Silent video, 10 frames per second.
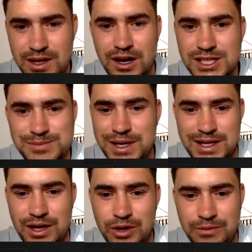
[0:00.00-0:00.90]
guys pick
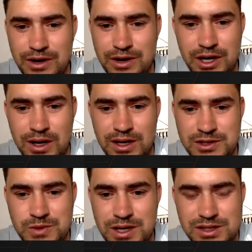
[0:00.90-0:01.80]
that up very quickly
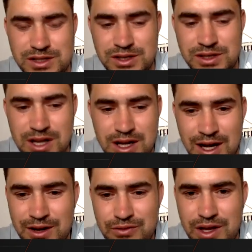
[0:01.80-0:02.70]
as well. So
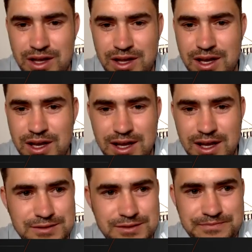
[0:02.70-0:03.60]
I don't think you need,
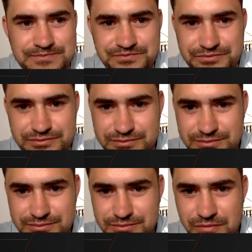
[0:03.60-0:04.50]

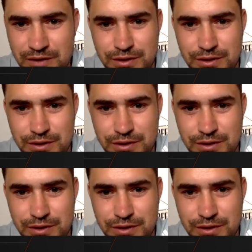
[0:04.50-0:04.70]
for